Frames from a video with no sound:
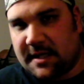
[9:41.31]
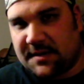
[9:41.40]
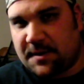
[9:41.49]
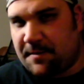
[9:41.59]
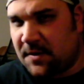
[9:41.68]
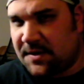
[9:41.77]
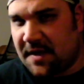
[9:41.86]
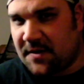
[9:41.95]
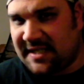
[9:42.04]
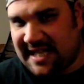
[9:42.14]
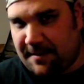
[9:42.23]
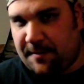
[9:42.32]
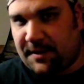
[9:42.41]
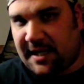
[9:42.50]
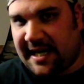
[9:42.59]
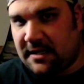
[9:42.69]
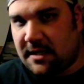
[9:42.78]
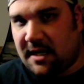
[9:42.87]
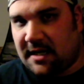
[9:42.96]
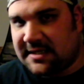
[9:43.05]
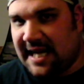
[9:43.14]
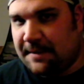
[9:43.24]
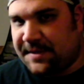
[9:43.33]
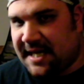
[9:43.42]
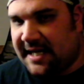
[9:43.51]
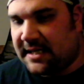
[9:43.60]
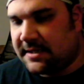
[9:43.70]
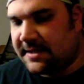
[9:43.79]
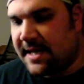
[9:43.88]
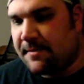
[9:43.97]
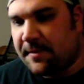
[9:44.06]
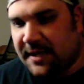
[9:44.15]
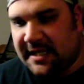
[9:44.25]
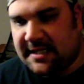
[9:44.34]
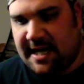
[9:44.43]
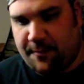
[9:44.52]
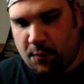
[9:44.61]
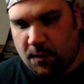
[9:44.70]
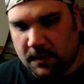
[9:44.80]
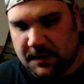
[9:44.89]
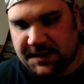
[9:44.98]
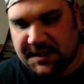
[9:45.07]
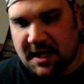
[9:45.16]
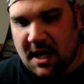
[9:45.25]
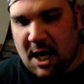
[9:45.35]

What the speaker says: demiplane type settings, demiplane type worlds,